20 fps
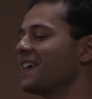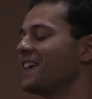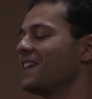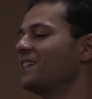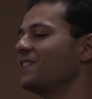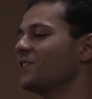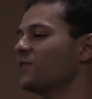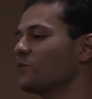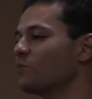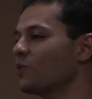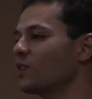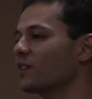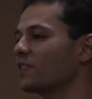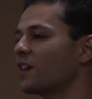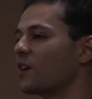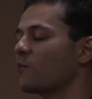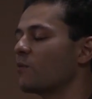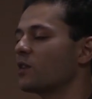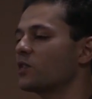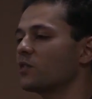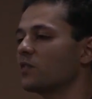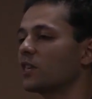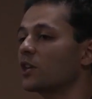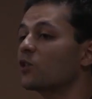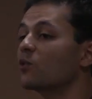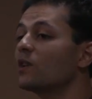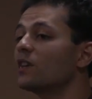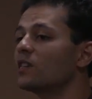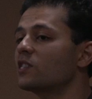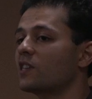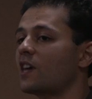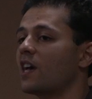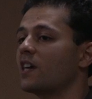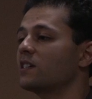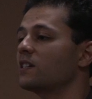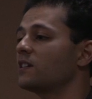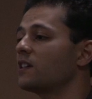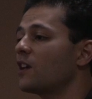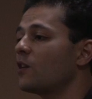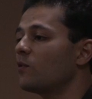It doesn't work that way. So they criticize it.